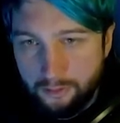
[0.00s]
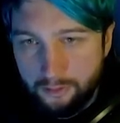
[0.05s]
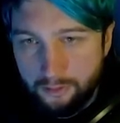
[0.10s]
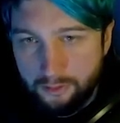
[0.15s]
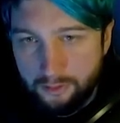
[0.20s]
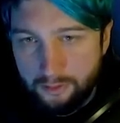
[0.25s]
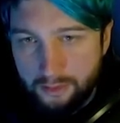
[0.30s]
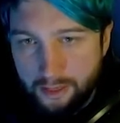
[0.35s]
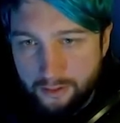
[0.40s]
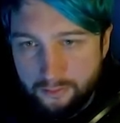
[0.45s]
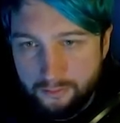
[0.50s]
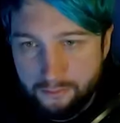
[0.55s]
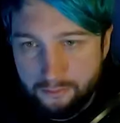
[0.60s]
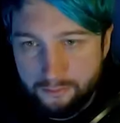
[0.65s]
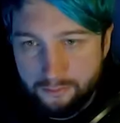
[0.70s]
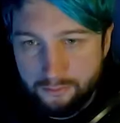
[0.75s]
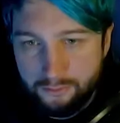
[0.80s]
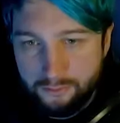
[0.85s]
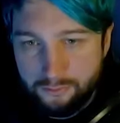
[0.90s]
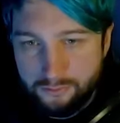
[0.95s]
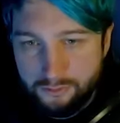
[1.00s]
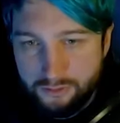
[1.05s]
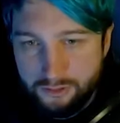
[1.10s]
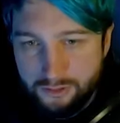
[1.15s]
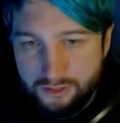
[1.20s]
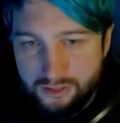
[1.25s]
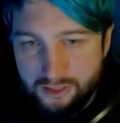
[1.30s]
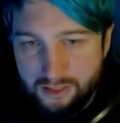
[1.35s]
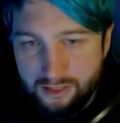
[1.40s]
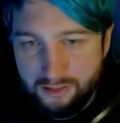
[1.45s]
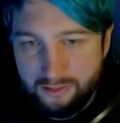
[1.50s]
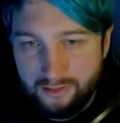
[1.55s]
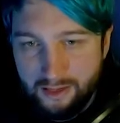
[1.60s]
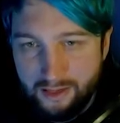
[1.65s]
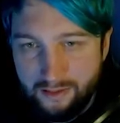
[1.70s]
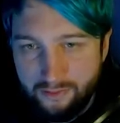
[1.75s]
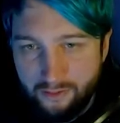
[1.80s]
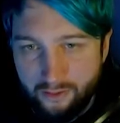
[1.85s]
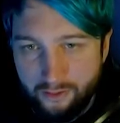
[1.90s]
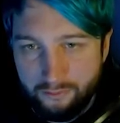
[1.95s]
Now, you'll just see
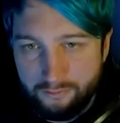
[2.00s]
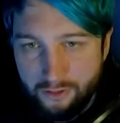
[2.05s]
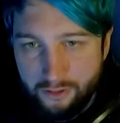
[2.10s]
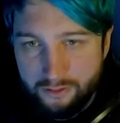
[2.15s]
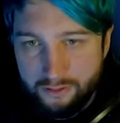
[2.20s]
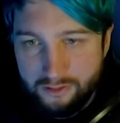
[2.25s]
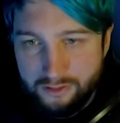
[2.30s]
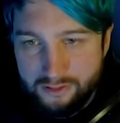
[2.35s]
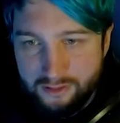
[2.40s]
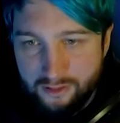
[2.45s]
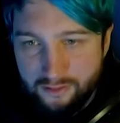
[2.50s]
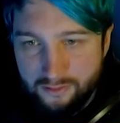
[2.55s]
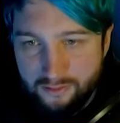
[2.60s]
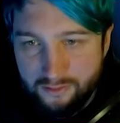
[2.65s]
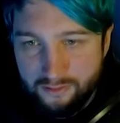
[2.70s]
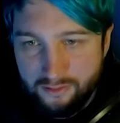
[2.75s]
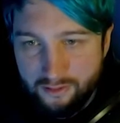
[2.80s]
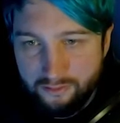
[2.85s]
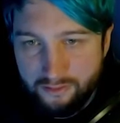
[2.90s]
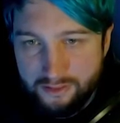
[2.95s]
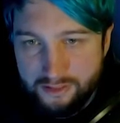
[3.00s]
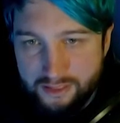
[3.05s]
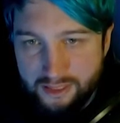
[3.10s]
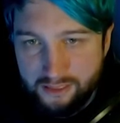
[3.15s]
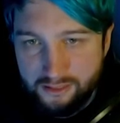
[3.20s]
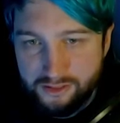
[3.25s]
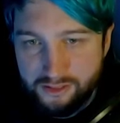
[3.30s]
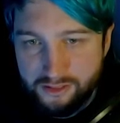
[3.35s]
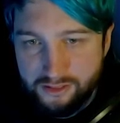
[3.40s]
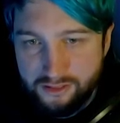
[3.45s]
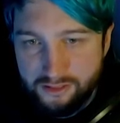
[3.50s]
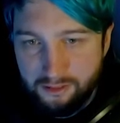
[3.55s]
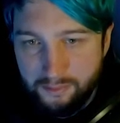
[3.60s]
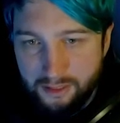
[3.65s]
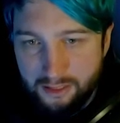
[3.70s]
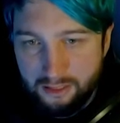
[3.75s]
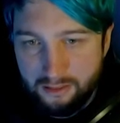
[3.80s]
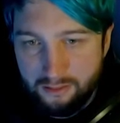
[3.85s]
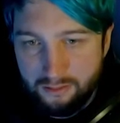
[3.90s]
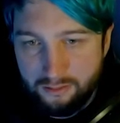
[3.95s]
there that I've noticed that there is actually so
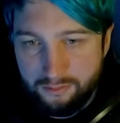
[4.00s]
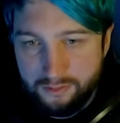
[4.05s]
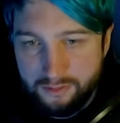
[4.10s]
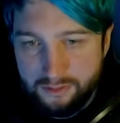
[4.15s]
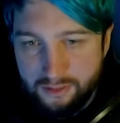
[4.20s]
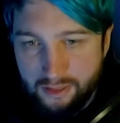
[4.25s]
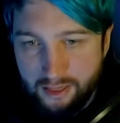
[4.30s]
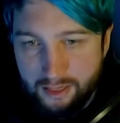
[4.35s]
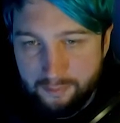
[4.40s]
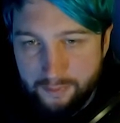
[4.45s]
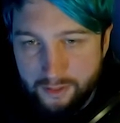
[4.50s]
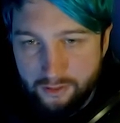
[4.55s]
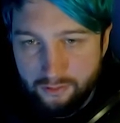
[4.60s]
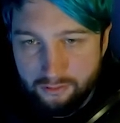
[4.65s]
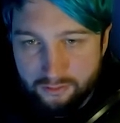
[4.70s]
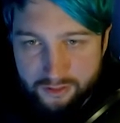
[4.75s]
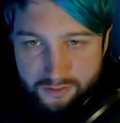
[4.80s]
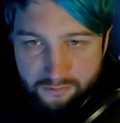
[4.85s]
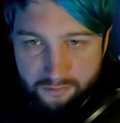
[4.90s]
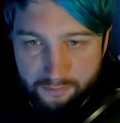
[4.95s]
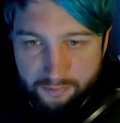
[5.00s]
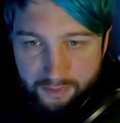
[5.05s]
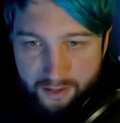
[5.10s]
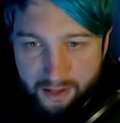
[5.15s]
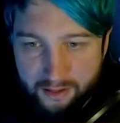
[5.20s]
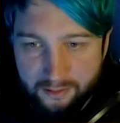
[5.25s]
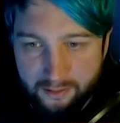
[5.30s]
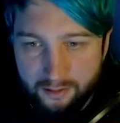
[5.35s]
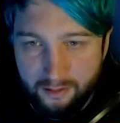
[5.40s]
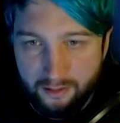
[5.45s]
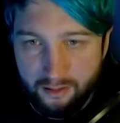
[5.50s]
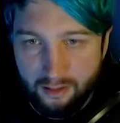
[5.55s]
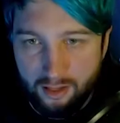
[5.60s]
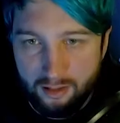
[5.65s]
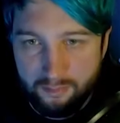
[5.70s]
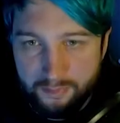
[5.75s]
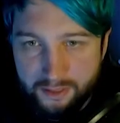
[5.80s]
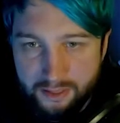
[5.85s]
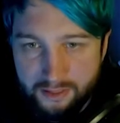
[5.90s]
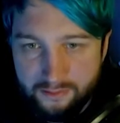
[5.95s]
many enemy units from that
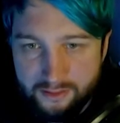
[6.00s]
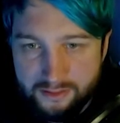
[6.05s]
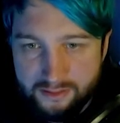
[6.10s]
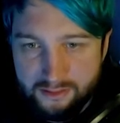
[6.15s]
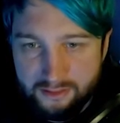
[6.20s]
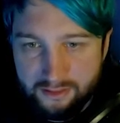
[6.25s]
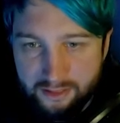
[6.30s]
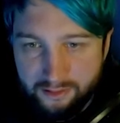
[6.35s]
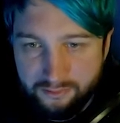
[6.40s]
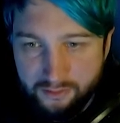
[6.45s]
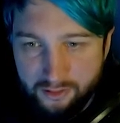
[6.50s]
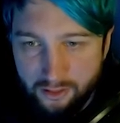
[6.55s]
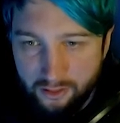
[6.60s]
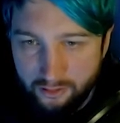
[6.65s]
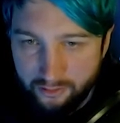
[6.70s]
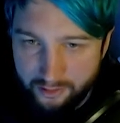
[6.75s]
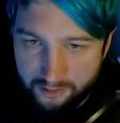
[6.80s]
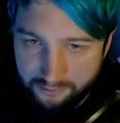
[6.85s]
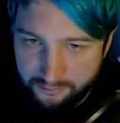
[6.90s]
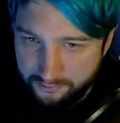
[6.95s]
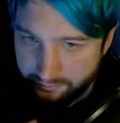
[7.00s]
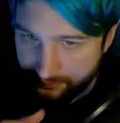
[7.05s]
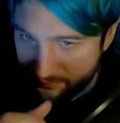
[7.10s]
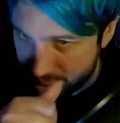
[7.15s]
army that's left alive.